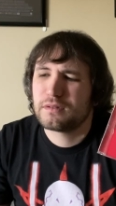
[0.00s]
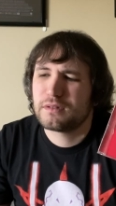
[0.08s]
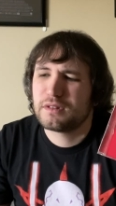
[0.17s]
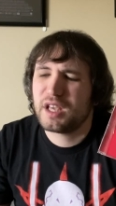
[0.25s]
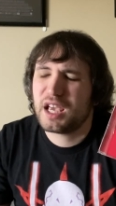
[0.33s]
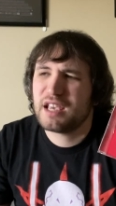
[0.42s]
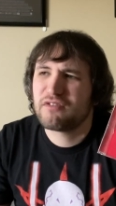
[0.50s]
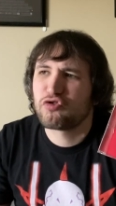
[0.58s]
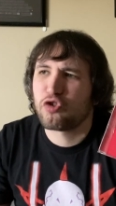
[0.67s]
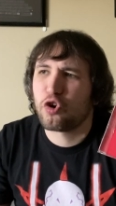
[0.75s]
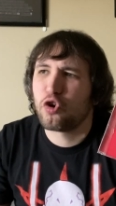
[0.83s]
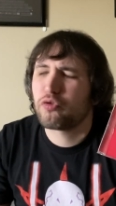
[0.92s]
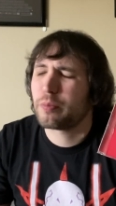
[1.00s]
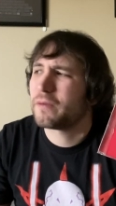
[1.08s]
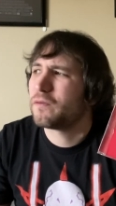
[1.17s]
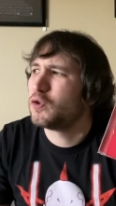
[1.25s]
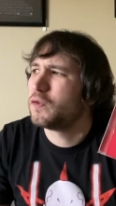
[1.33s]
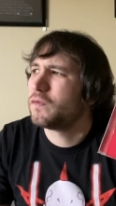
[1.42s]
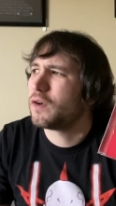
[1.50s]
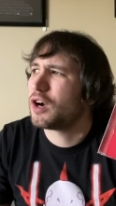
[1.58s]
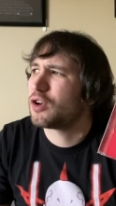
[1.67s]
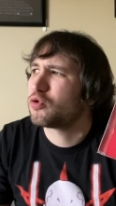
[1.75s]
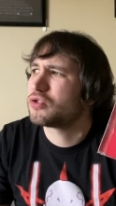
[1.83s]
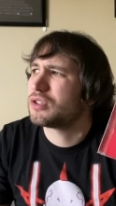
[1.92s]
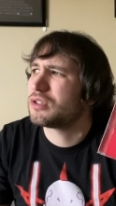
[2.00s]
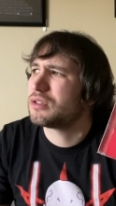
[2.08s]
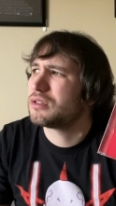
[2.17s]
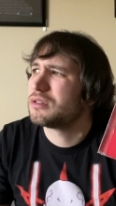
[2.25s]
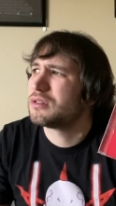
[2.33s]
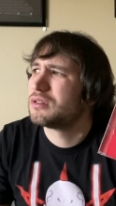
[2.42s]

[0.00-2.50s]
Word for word: Dave Grohl from the Foo Fighters, and